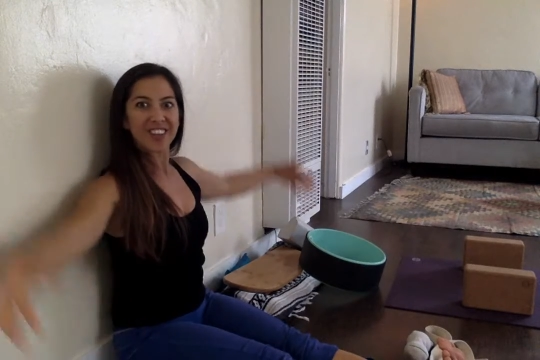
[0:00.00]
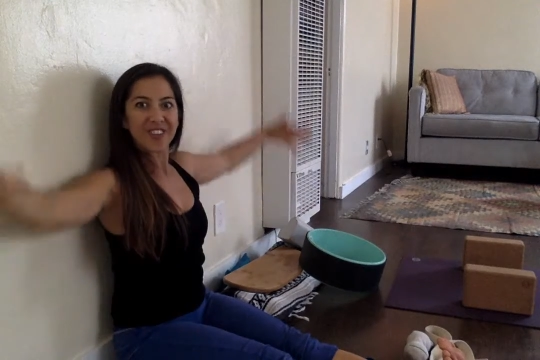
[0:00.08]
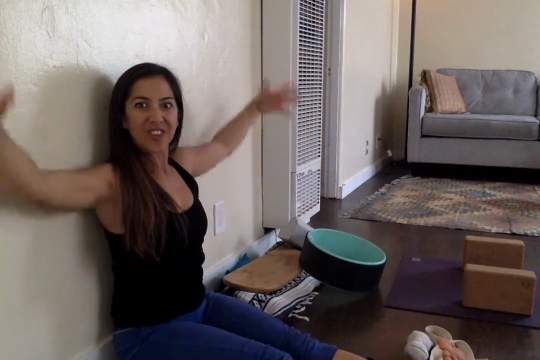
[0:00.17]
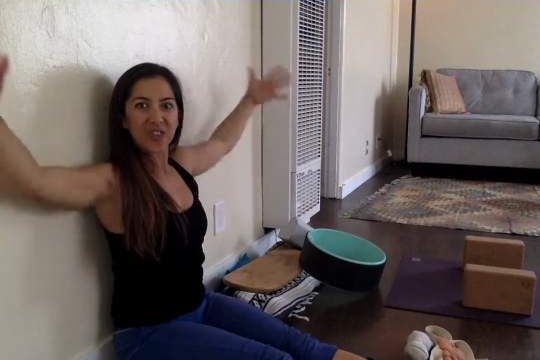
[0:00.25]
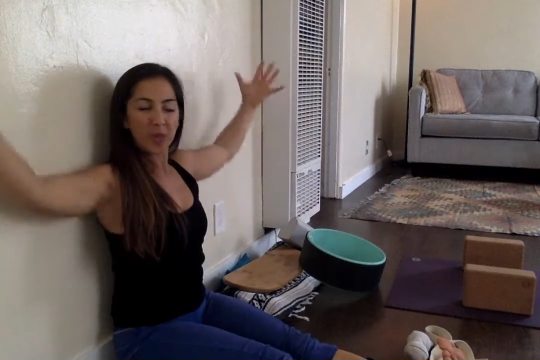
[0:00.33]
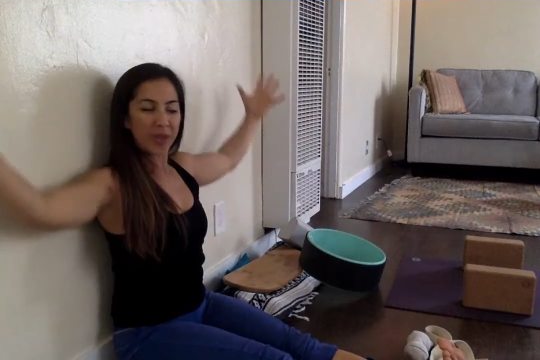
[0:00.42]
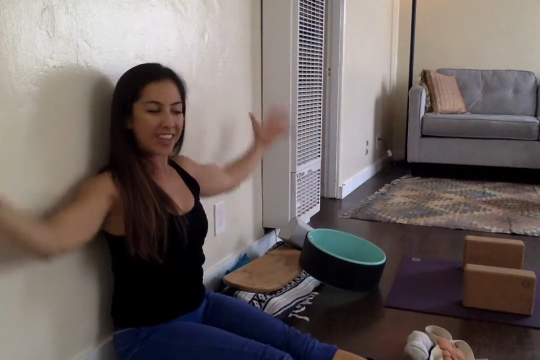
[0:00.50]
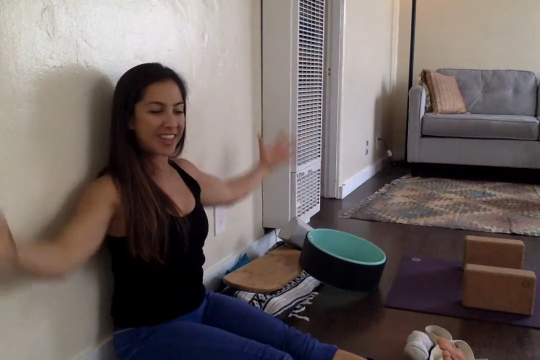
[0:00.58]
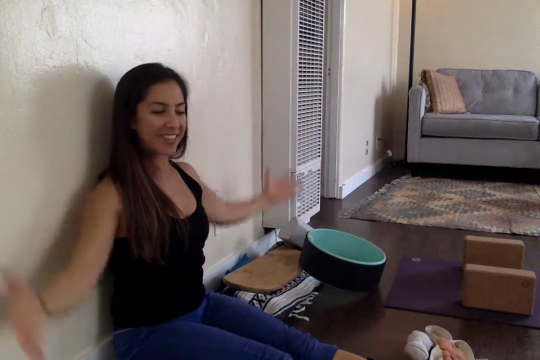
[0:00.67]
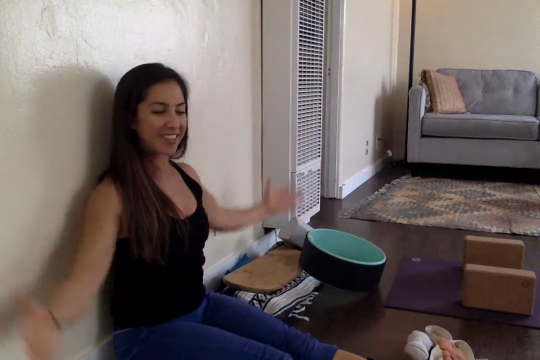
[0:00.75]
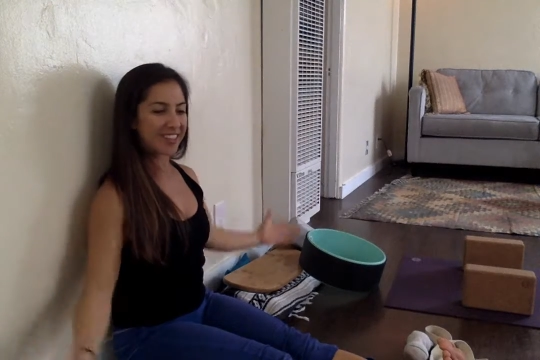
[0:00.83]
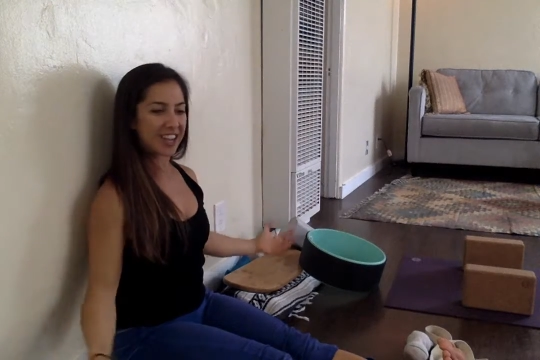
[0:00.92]
of the
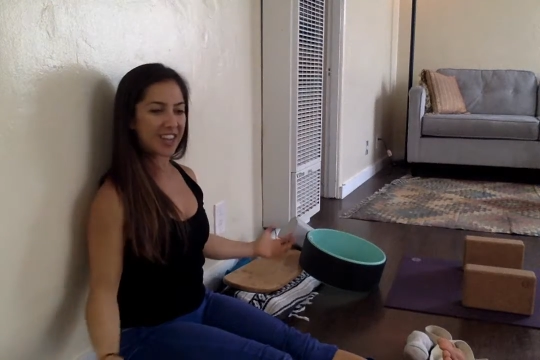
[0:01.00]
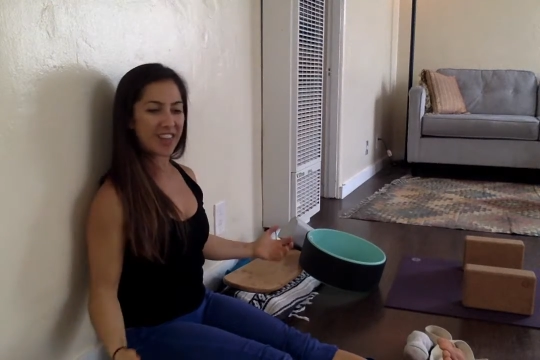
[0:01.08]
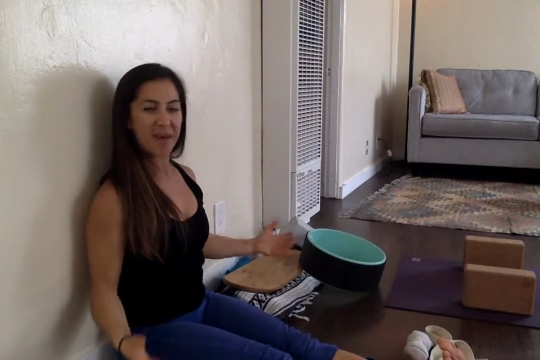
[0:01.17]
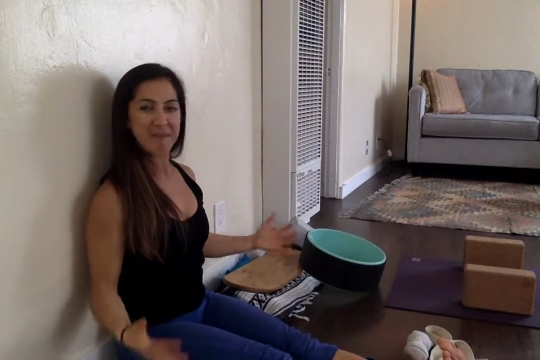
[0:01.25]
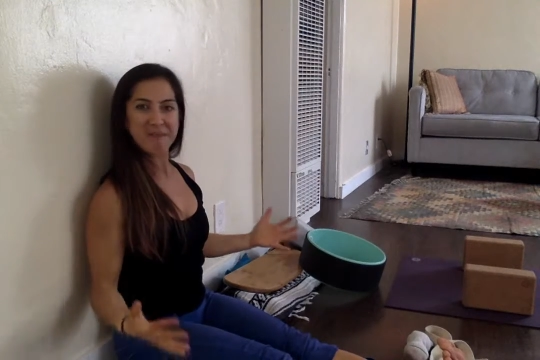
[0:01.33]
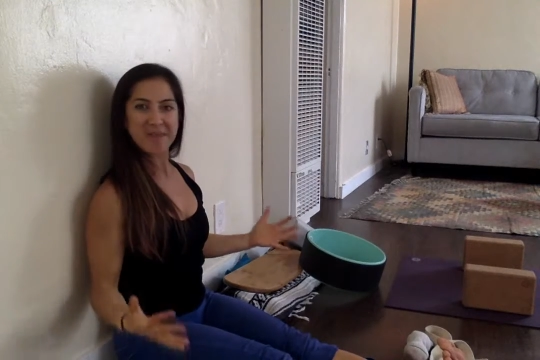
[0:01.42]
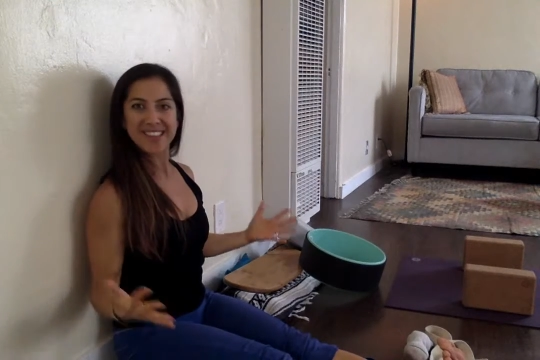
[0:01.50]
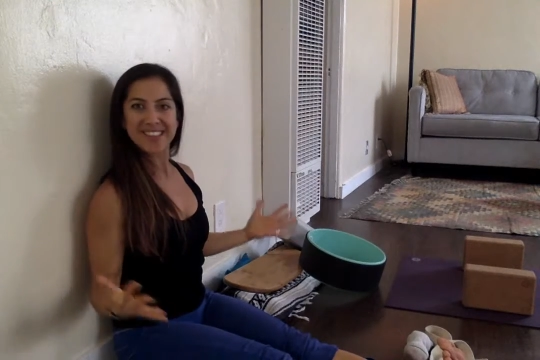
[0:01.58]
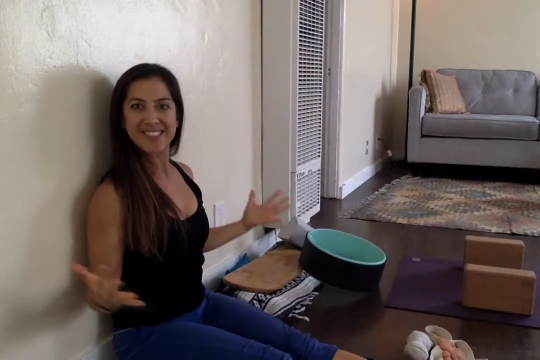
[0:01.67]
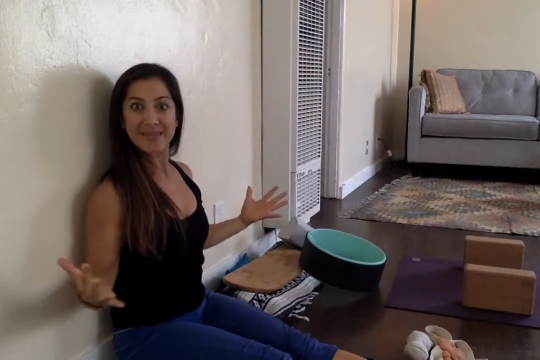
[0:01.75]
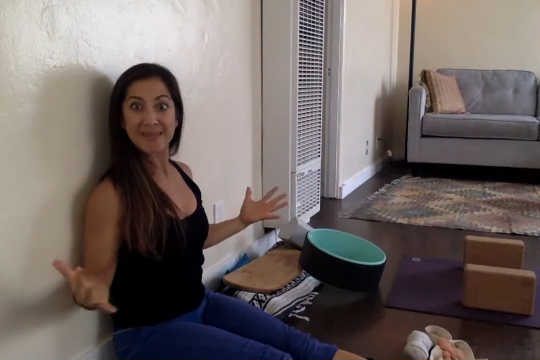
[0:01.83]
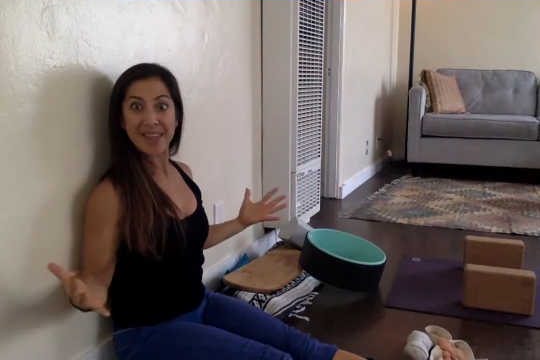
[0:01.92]
wings here, that big
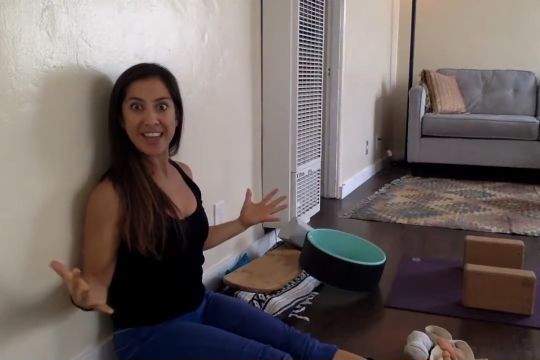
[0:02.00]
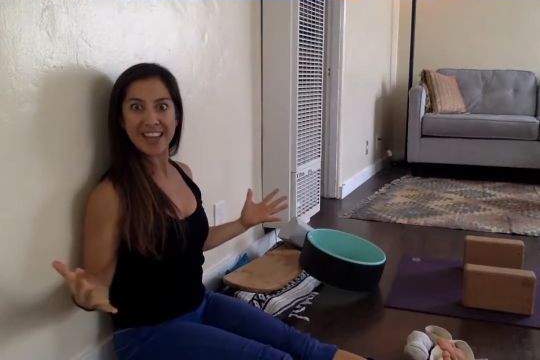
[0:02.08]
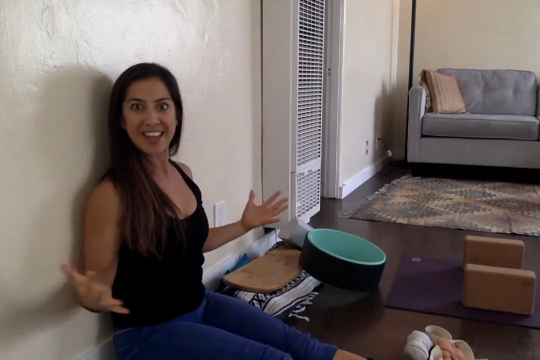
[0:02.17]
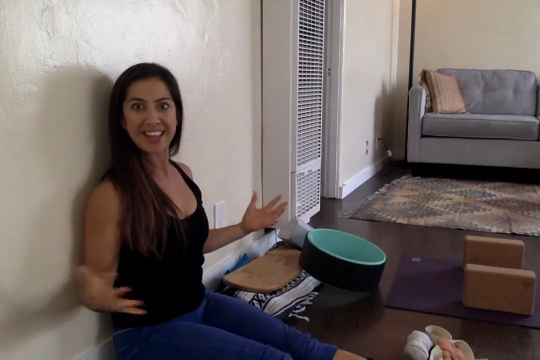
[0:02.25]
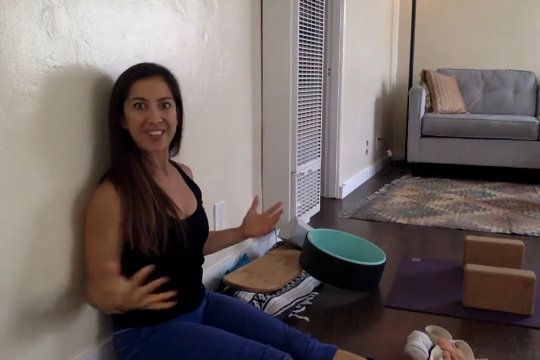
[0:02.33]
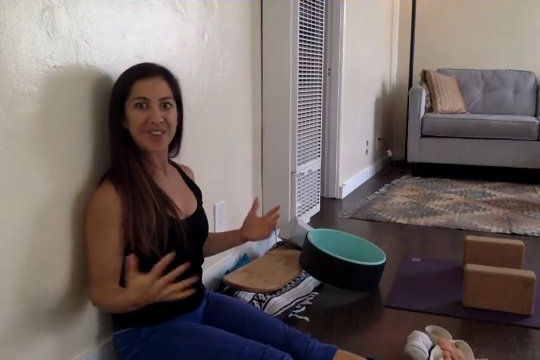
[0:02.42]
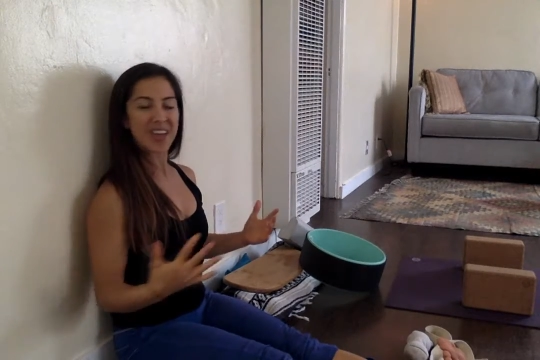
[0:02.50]
span,